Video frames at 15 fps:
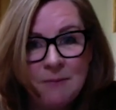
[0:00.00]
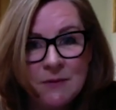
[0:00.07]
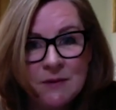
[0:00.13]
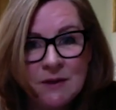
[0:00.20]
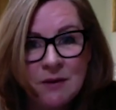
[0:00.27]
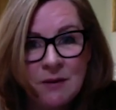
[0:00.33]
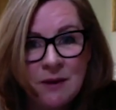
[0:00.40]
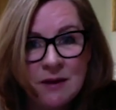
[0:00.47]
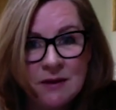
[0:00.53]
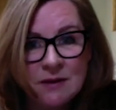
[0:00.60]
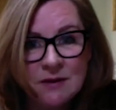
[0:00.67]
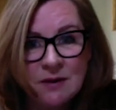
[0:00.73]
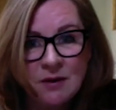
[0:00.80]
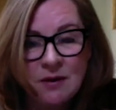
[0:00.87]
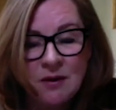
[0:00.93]
So it
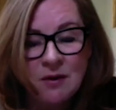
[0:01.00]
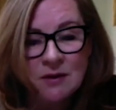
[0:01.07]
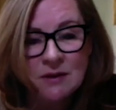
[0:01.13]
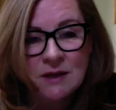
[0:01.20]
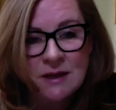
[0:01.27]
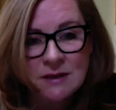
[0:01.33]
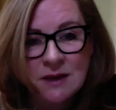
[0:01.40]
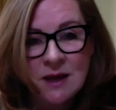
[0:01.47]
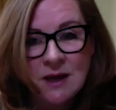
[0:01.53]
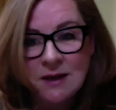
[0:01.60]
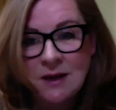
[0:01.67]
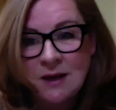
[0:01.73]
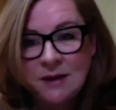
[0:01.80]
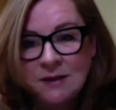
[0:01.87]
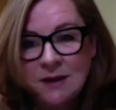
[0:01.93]
on hot days can
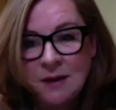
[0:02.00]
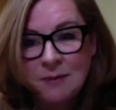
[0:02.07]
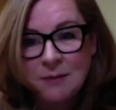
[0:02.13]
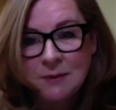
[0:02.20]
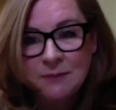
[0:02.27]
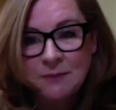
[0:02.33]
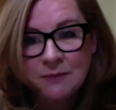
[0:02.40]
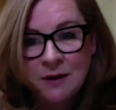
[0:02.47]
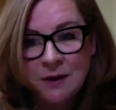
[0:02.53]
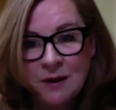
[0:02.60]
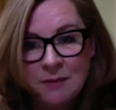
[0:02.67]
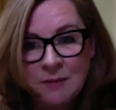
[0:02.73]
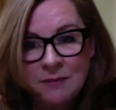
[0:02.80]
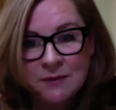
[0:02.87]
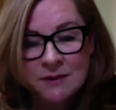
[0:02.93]
heat up
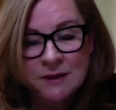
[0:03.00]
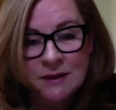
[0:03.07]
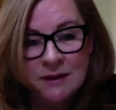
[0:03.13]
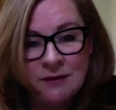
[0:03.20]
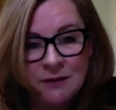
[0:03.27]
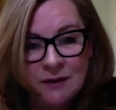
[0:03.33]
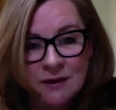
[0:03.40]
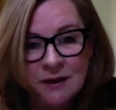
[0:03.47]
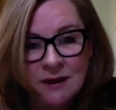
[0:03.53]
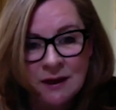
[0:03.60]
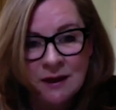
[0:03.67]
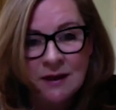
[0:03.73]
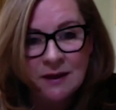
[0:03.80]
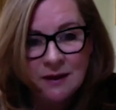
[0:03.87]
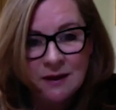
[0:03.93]

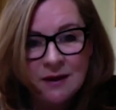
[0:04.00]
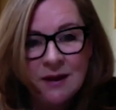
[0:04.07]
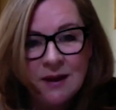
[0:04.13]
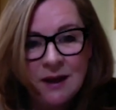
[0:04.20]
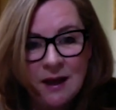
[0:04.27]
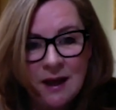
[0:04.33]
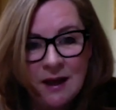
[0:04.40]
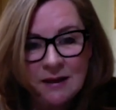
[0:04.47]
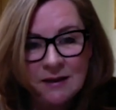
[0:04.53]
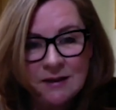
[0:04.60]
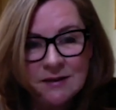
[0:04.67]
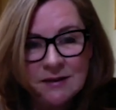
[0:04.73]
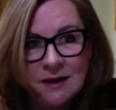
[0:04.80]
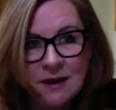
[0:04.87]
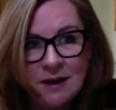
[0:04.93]
significantly. and
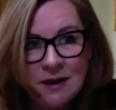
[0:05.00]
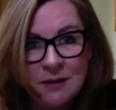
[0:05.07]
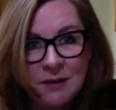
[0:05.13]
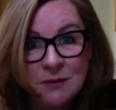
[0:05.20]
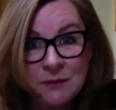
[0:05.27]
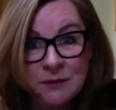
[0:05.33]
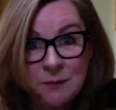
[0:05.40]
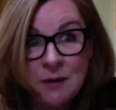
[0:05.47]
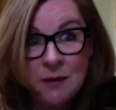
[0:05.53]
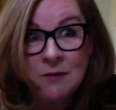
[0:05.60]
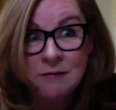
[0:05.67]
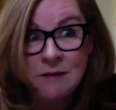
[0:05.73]
it was for both